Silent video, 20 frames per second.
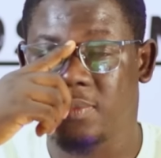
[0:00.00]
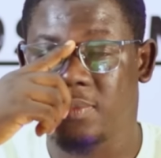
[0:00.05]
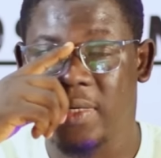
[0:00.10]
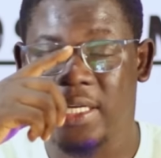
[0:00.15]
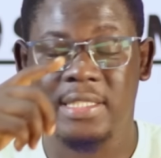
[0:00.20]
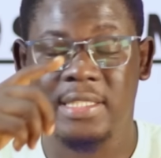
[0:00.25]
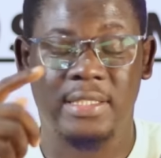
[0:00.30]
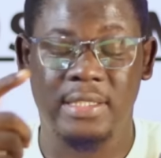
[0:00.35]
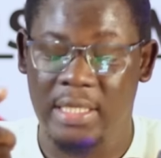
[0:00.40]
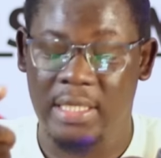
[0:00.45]

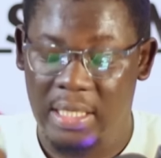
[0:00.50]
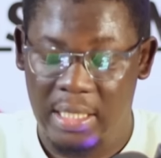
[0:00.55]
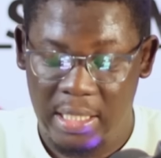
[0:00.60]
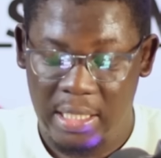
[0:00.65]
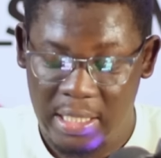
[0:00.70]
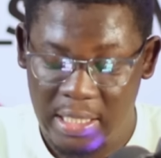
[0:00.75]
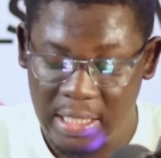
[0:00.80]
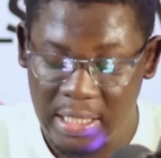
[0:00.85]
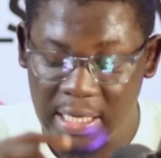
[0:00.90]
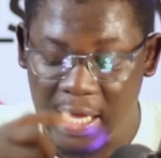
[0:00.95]
But
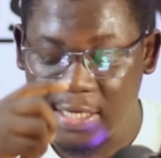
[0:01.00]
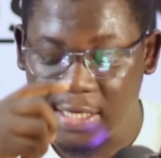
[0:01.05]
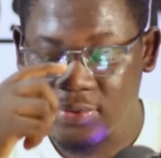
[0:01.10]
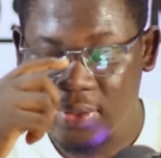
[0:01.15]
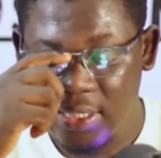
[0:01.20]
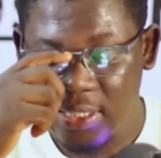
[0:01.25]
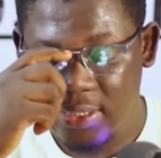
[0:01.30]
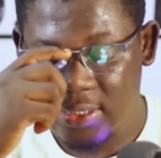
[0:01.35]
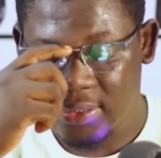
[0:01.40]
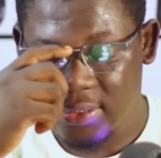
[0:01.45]
he
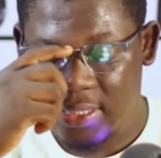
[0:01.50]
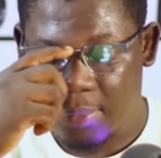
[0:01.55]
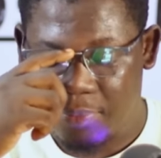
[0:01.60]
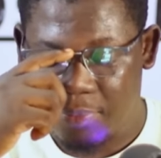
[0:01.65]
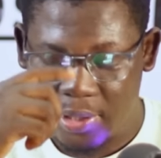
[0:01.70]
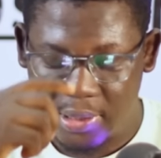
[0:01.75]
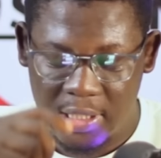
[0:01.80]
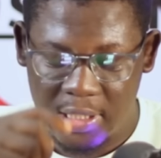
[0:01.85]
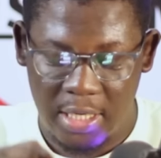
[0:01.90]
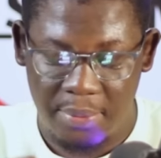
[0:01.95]
actually
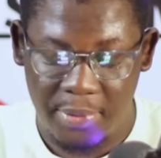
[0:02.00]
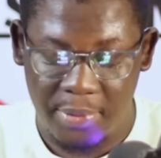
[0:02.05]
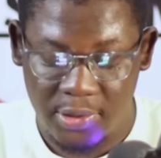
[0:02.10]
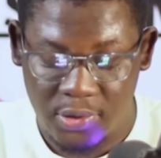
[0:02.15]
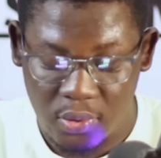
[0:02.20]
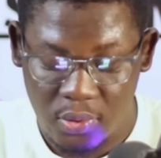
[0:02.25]
disappointed me.